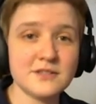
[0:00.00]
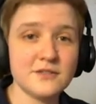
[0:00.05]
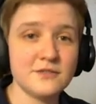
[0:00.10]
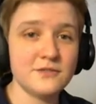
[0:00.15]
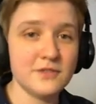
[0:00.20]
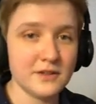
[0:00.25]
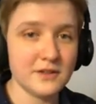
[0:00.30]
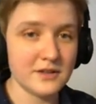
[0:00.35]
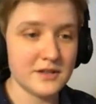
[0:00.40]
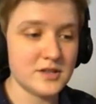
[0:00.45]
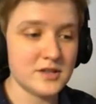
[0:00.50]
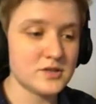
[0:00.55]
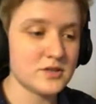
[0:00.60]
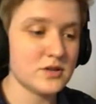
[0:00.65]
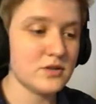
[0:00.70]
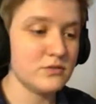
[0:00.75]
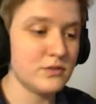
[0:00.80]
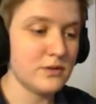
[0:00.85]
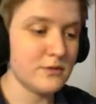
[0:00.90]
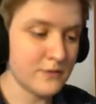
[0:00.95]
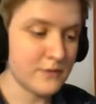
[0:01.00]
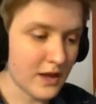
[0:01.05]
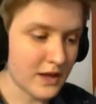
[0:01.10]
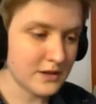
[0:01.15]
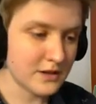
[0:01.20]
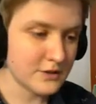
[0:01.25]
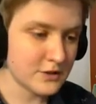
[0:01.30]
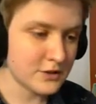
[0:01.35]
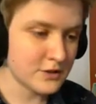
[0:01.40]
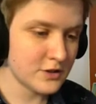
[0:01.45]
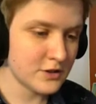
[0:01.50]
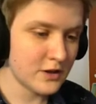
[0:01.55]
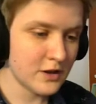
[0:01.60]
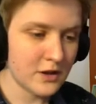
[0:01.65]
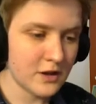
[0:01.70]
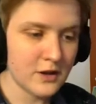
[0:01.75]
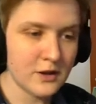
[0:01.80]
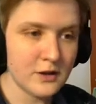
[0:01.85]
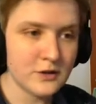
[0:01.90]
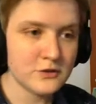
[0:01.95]
Villains Revenge.
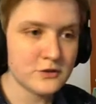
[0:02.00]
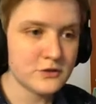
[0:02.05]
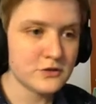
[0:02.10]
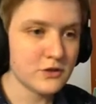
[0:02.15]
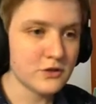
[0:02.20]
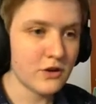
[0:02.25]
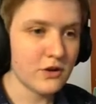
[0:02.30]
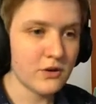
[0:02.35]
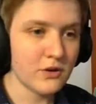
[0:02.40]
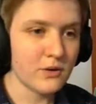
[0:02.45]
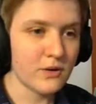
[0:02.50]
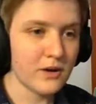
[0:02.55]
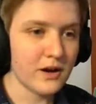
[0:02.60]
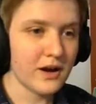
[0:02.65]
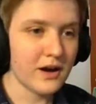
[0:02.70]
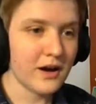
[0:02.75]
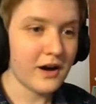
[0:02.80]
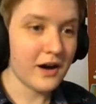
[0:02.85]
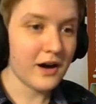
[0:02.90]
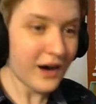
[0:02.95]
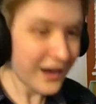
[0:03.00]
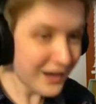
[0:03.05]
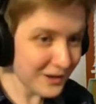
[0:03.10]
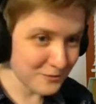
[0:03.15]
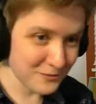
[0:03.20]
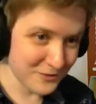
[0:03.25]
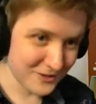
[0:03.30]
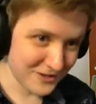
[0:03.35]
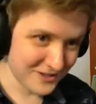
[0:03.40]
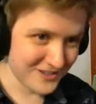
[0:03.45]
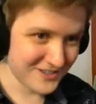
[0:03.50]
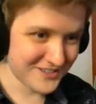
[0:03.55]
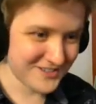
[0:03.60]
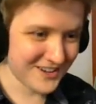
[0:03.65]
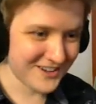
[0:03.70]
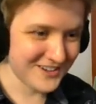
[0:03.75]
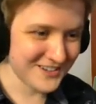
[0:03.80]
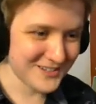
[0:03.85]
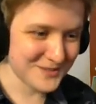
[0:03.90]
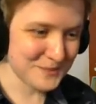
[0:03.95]
So I am really
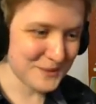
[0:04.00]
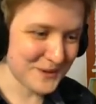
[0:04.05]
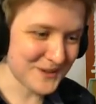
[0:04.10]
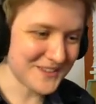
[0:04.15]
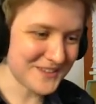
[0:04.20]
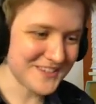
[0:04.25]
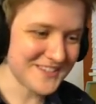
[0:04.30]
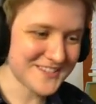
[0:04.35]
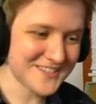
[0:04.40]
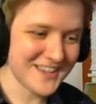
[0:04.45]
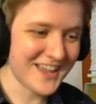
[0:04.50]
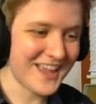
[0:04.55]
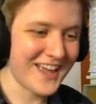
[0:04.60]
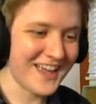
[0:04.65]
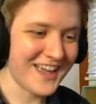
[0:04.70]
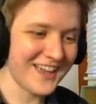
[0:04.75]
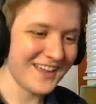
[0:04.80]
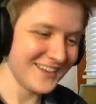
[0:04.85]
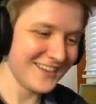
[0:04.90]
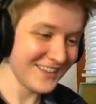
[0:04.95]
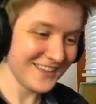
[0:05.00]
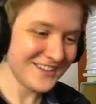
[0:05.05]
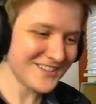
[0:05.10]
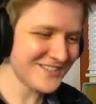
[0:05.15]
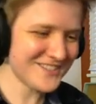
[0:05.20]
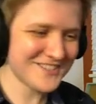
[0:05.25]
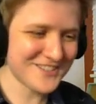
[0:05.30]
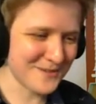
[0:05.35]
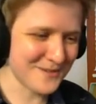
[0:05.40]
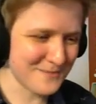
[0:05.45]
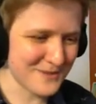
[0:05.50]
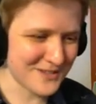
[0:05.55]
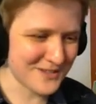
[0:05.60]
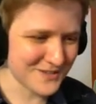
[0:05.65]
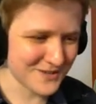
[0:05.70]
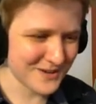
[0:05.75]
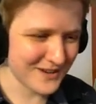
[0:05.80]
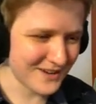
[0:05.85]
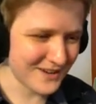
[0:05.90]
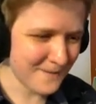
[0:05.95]
excited to play this, and let's just jump
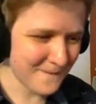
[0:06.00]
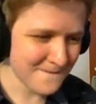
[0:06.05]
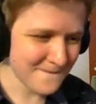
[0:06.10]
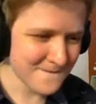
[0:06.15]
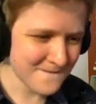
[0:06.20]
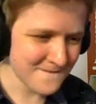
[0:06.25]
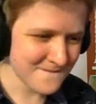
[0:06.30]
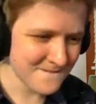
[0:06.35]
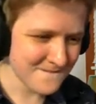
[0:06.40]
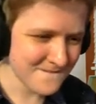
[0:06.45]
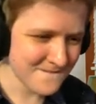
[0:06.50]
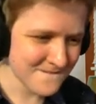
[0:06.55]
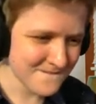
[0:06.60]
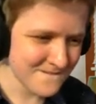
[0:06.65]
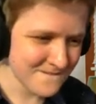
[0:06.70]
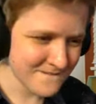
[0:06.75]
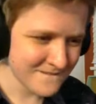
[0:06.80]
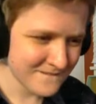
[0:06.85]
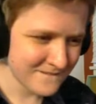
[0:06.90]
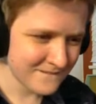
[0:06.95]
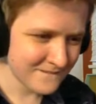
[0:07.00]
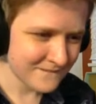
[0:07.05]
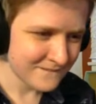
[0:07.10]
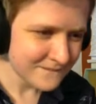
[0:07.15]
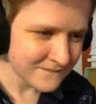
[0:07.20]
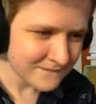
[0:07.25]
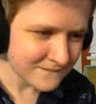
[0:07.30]
into it.